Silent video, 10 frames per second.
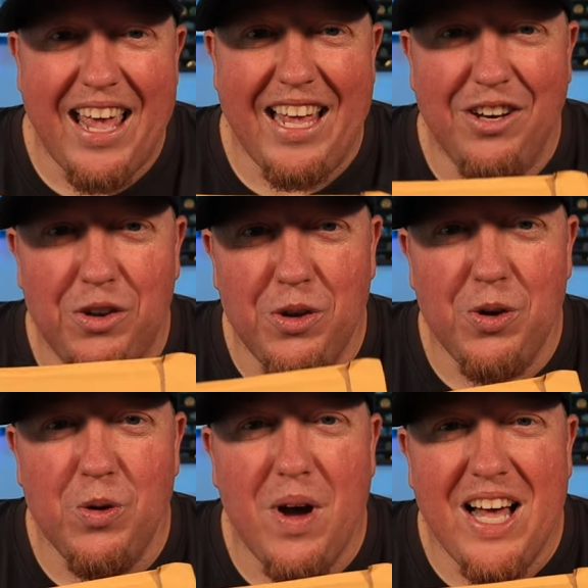a
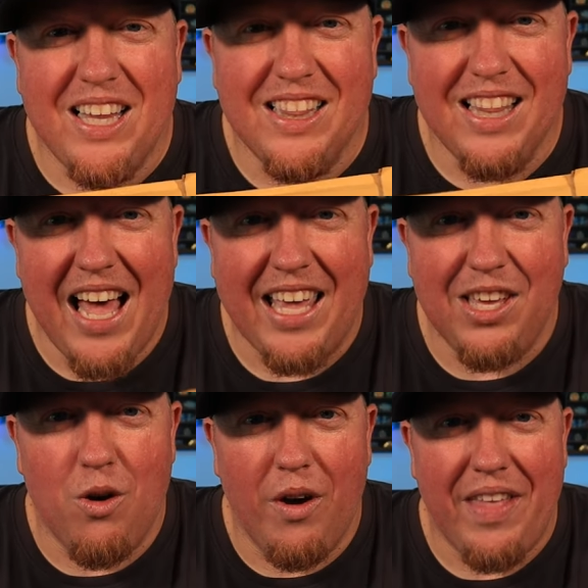new
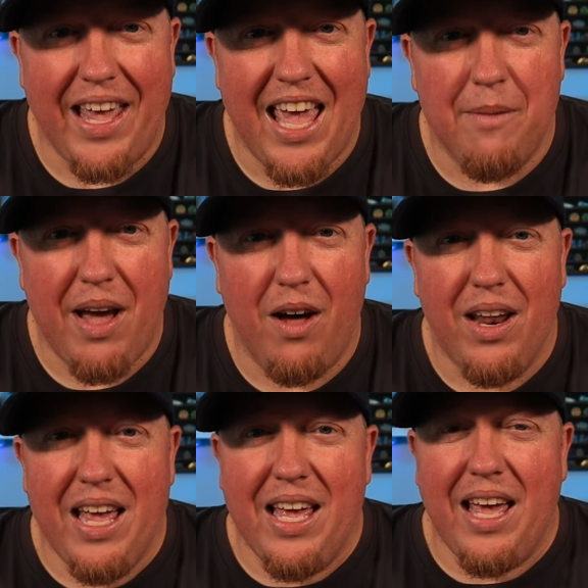Lackey coin that came
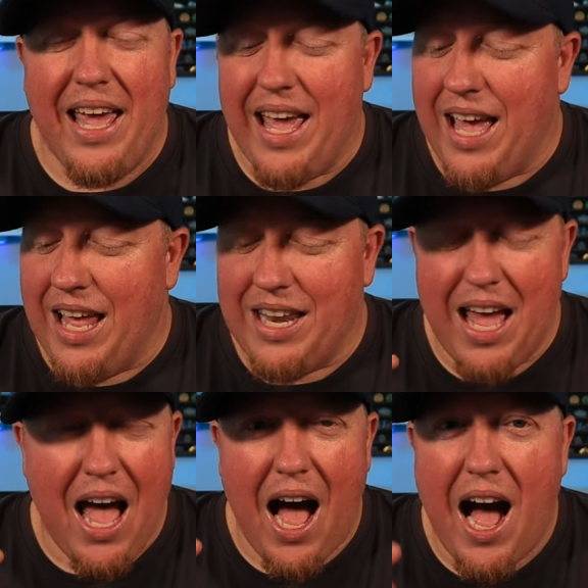out, and
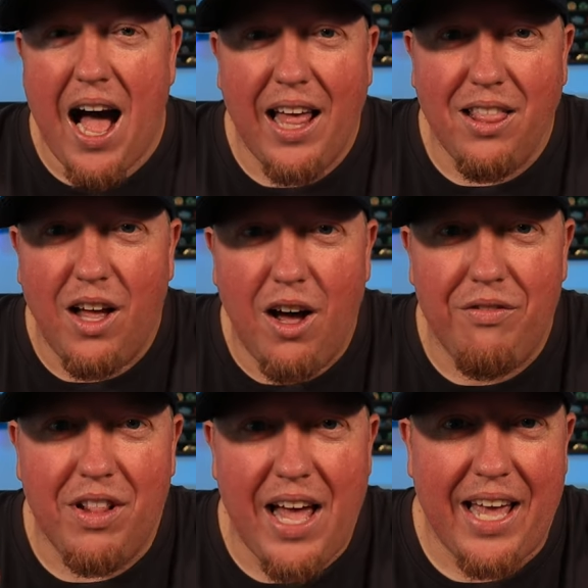I
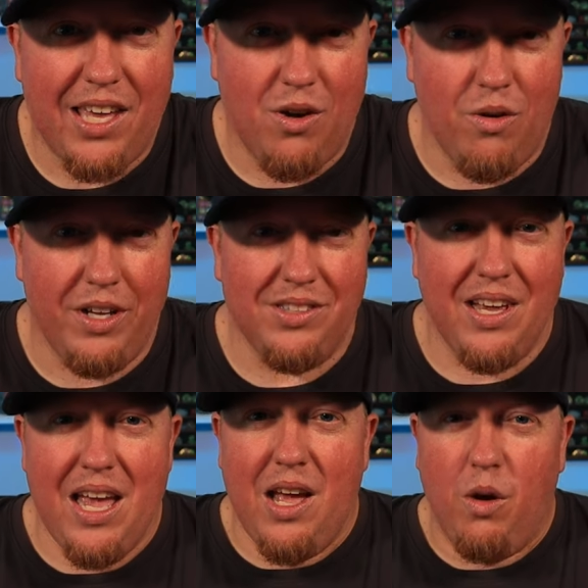love the Lackey coins.
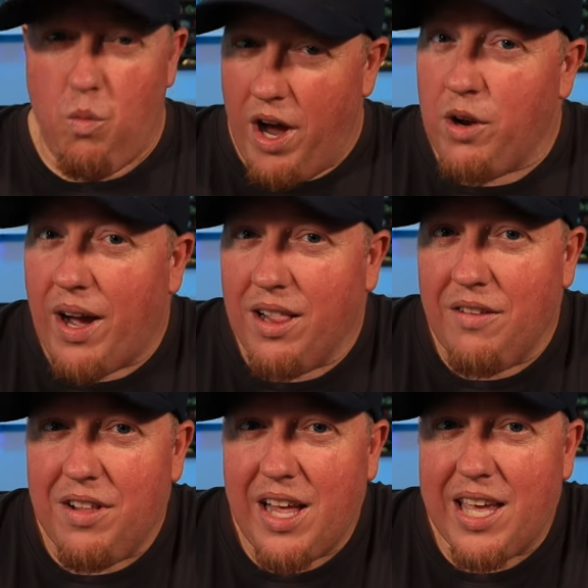And why do I
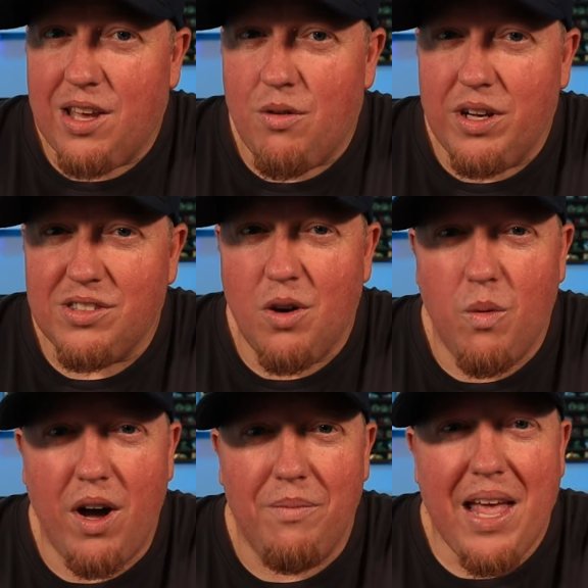love the Lackey coins?
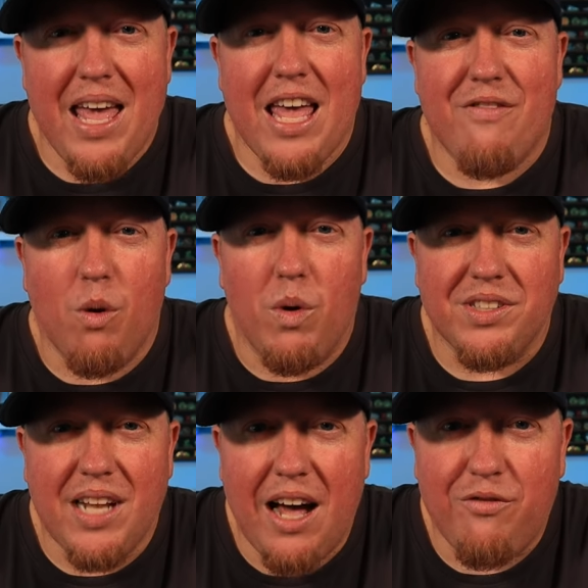Well, if it
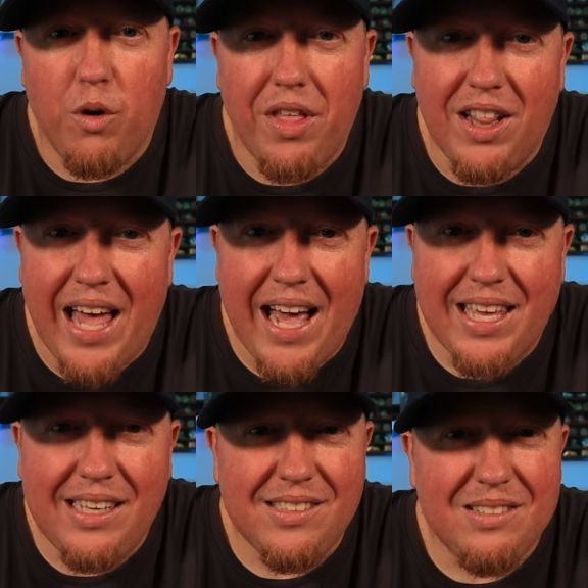was not for the
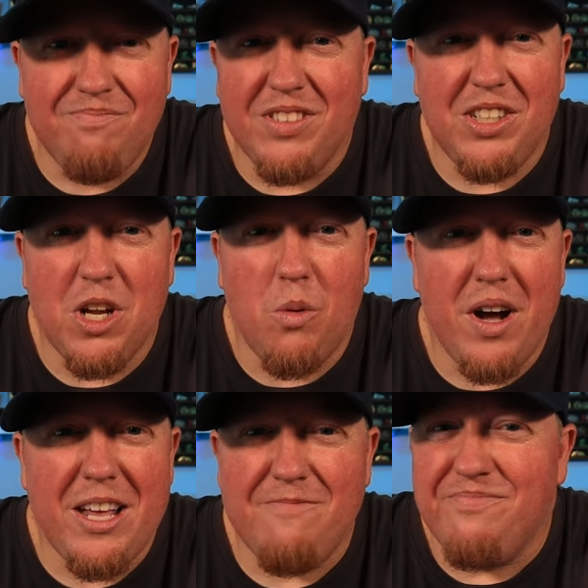Lackeys, you know
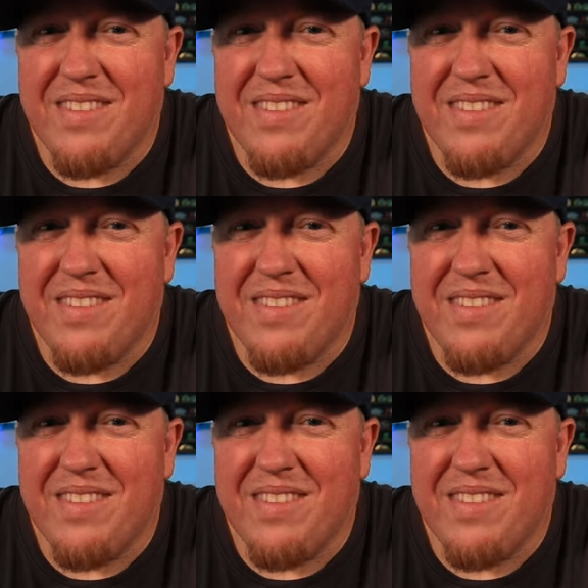what?